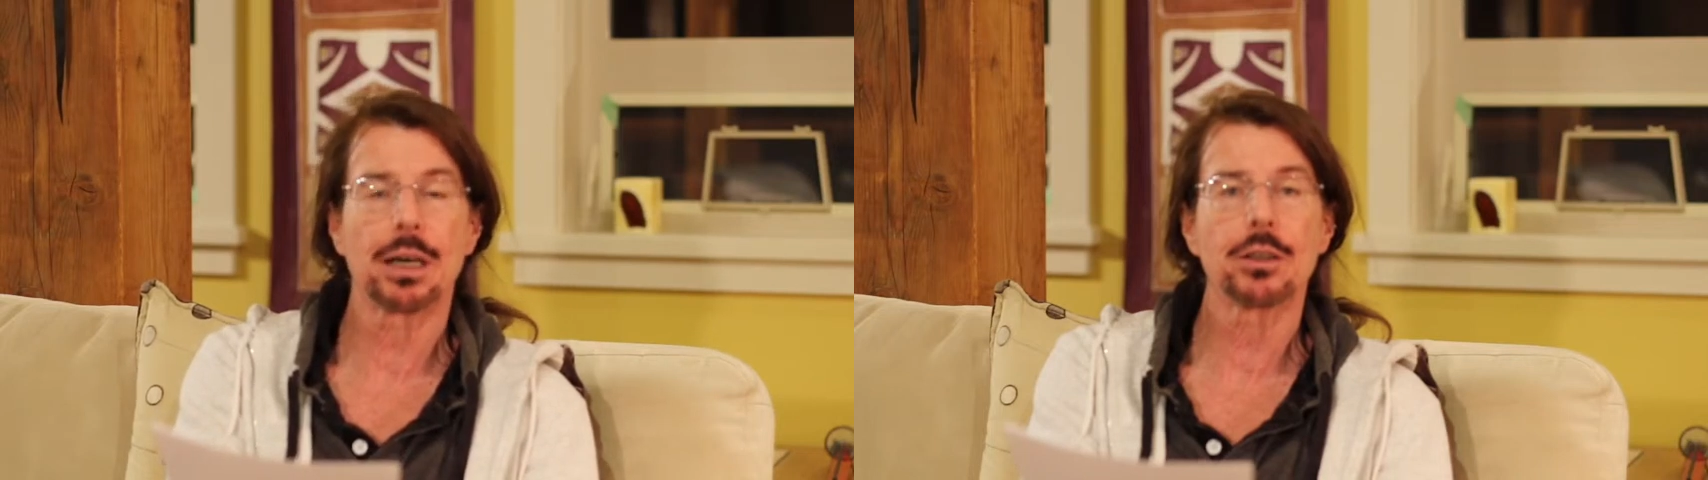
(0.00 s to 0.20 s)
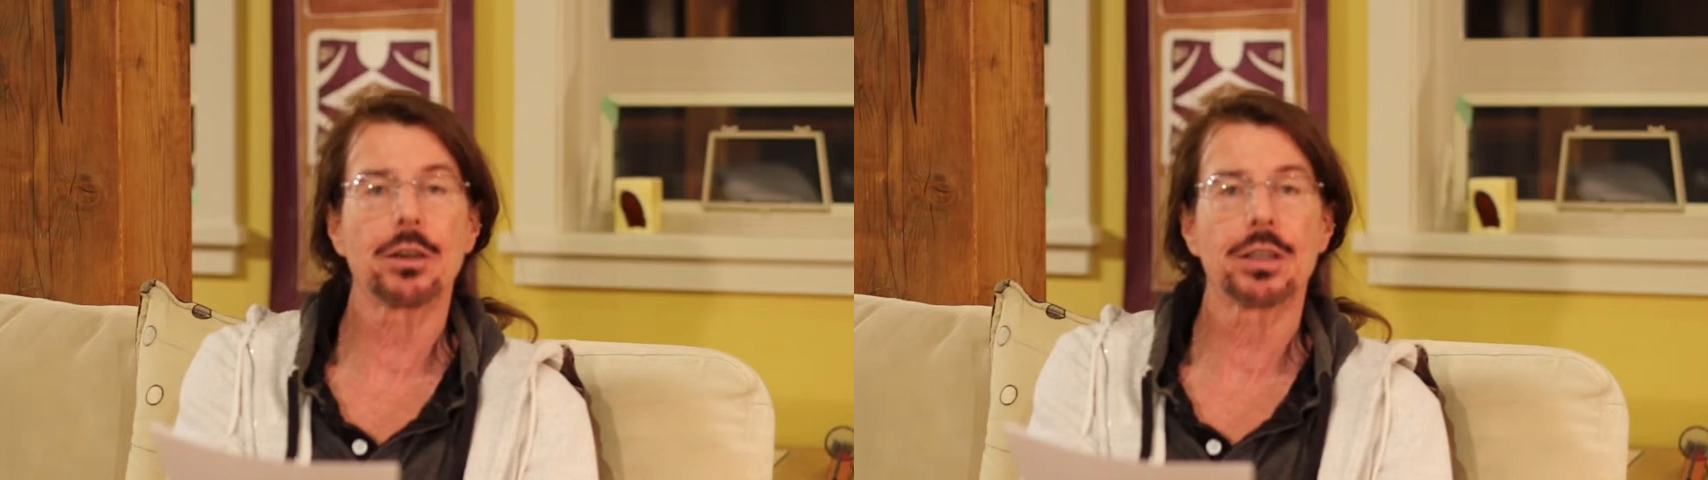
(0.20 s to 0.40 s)

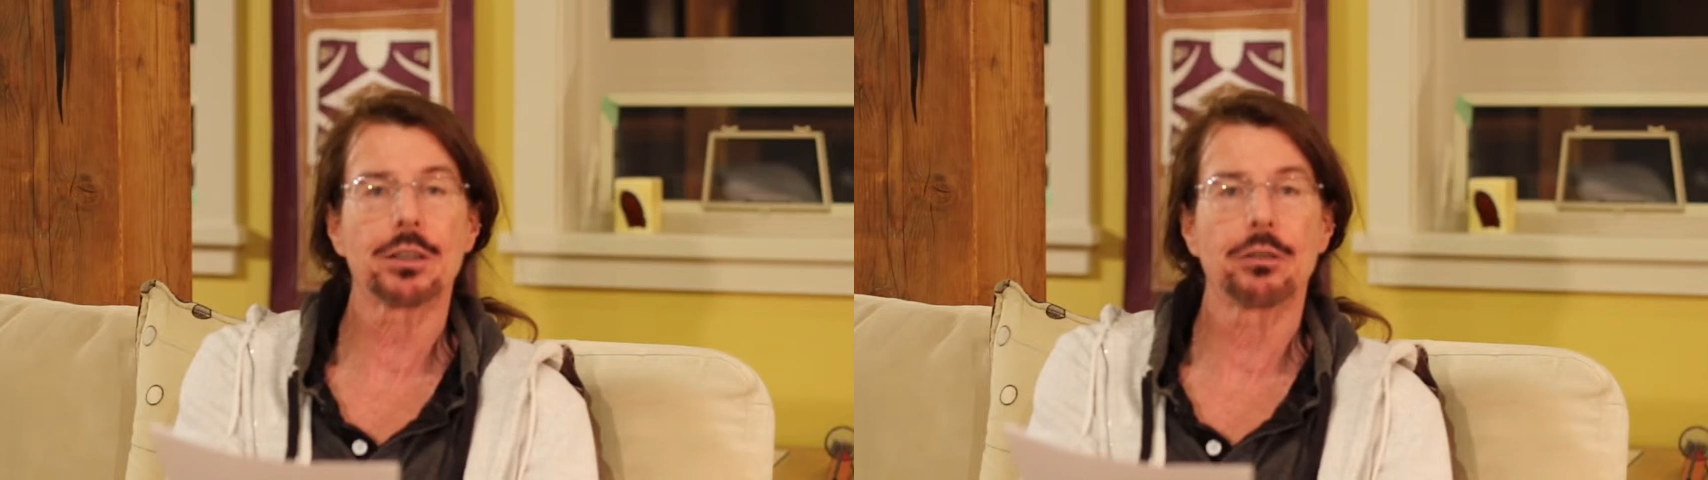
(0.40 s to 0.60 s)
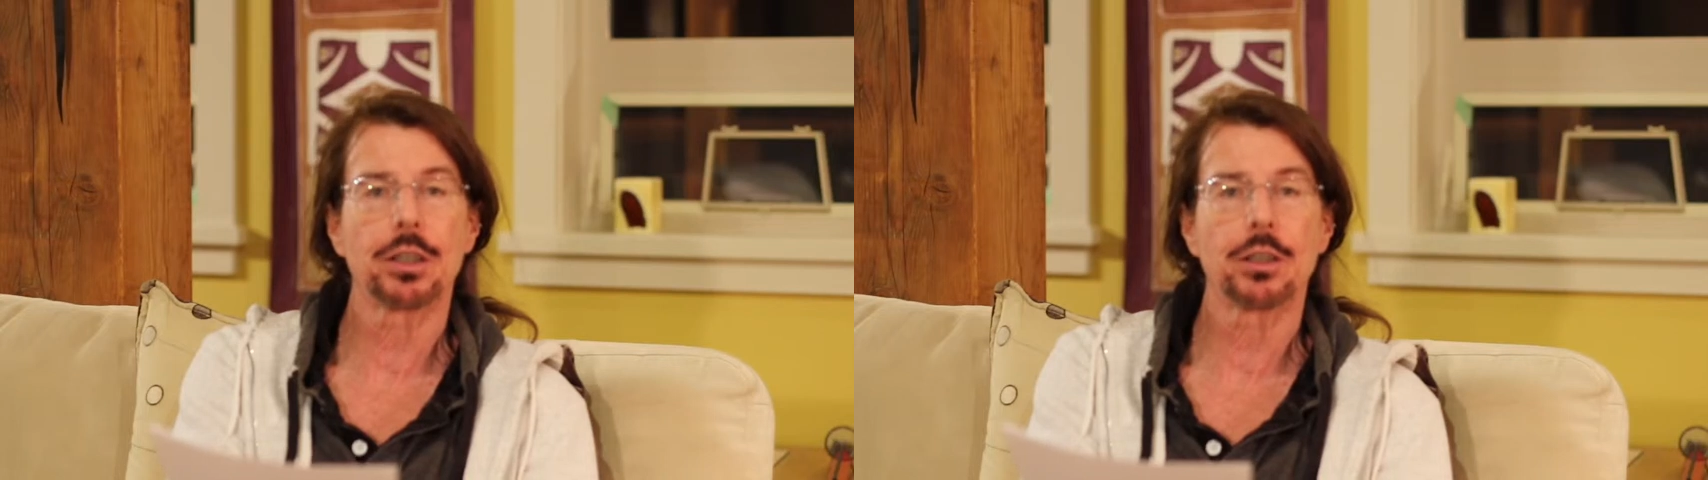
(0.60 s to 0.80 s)
under
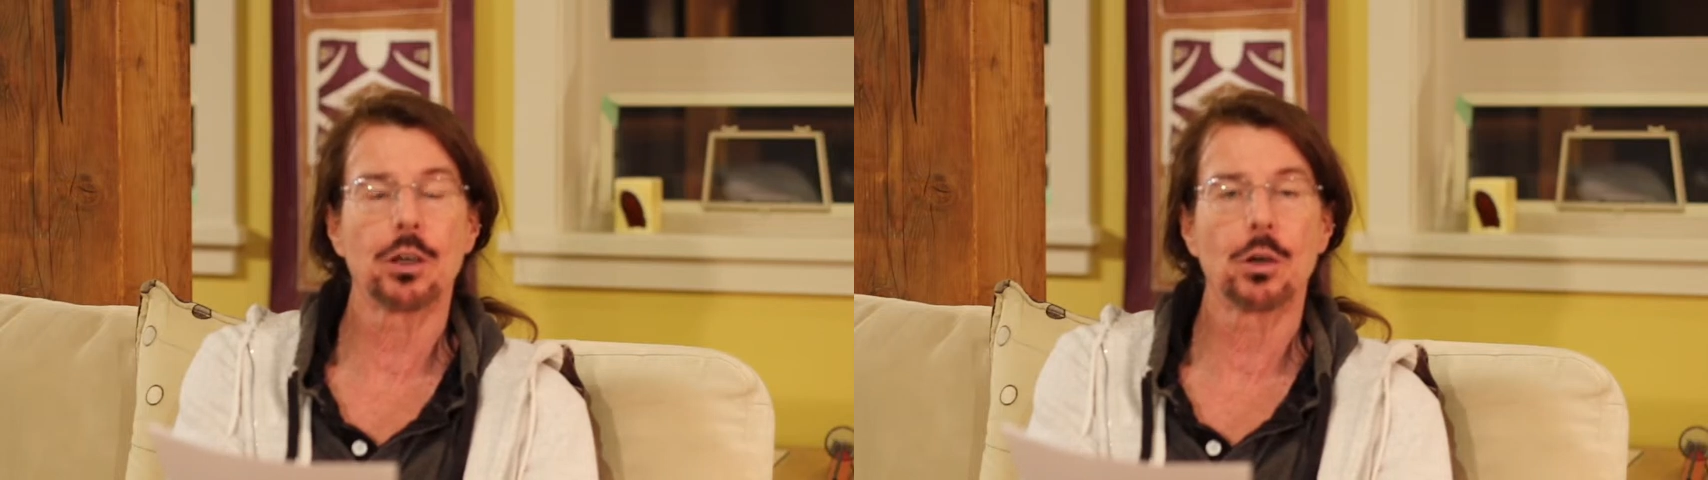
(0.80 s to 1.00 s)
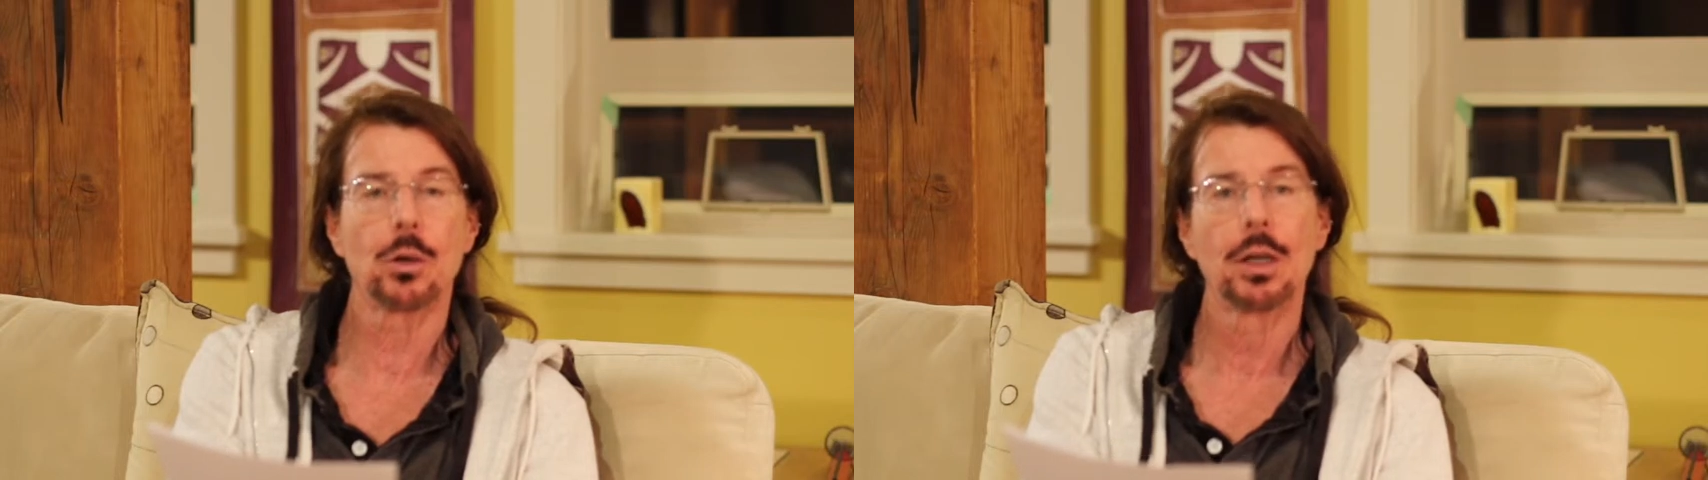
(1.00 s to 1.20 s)
this
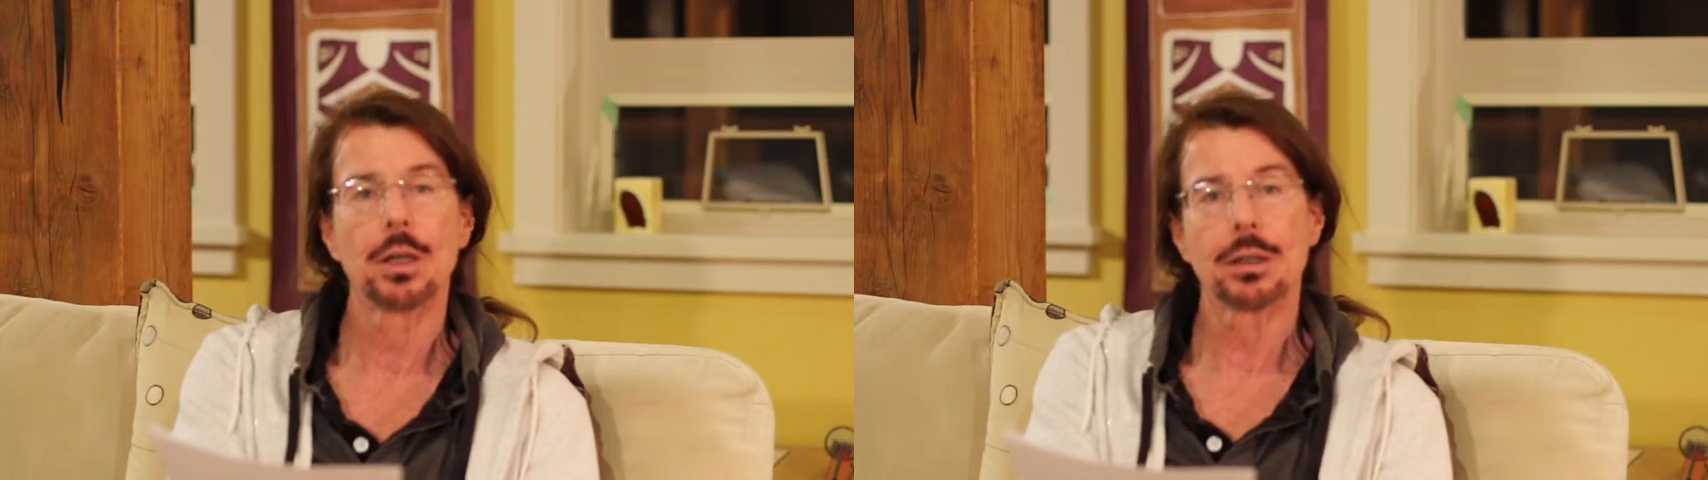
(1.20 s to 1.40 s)
video,